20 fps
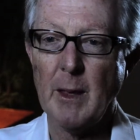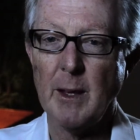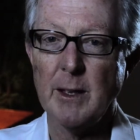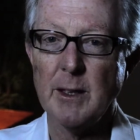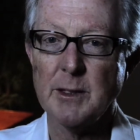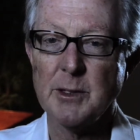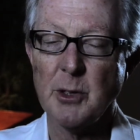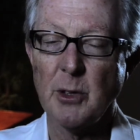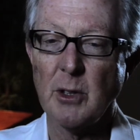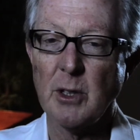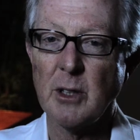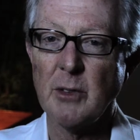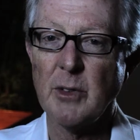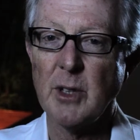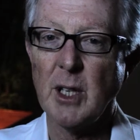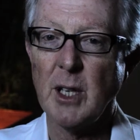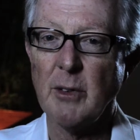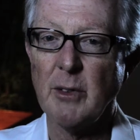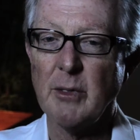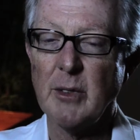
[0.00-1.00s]
uh, certainly if
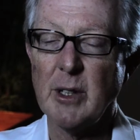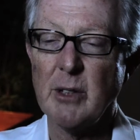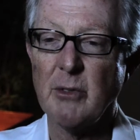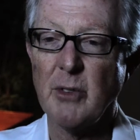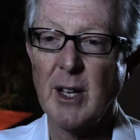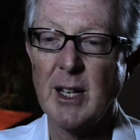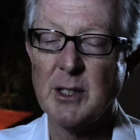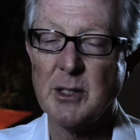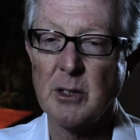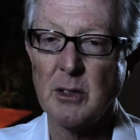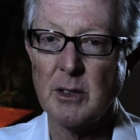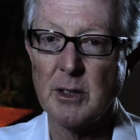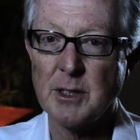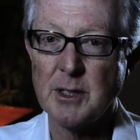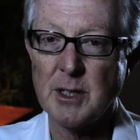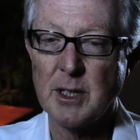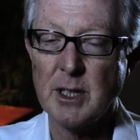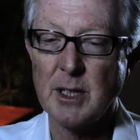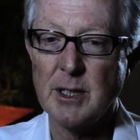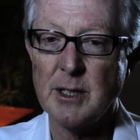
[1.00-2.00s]
they have any vascular
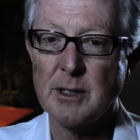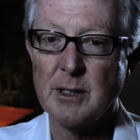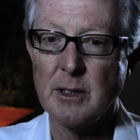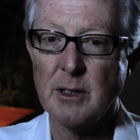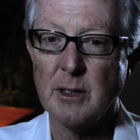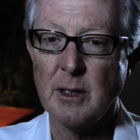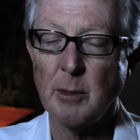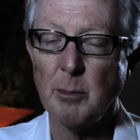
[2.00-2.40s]
disease.